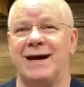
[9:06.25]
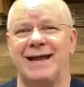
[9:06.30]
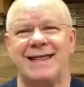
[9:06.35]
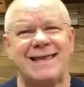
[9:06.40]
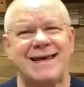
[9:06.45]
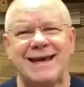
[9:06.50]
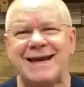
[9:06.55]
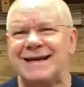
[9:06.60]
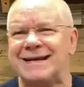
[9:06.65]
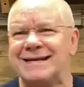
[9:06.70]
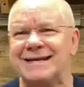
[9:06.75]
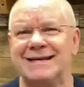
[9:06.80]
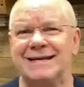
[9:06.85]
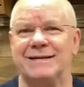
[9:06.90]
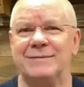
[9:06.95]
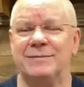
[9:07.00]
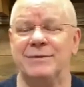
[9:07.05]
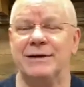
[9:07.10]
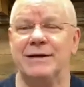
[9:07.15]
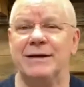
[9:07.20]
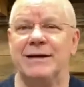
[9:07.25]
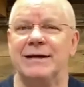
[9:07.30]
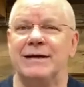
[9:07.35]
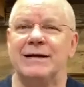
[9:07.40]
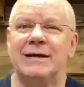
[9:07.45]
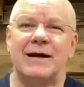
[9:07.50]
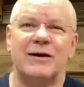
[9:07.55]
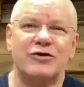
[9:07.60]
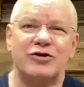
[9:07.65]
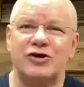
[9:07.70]
I think I did, but
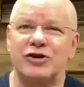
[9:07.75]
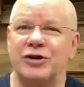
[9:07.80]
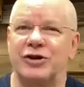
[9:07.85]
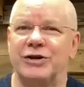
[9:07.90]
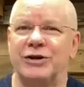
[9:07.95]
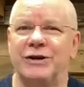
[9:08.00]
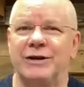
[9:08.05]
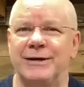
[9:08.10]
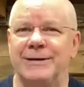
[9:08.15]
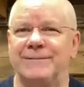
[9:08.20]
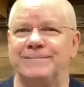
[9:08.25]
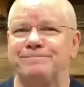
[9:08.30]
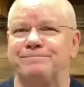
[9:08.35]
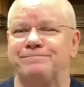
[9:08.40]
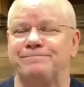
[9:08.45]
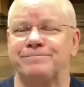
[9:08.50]
I'll share it again.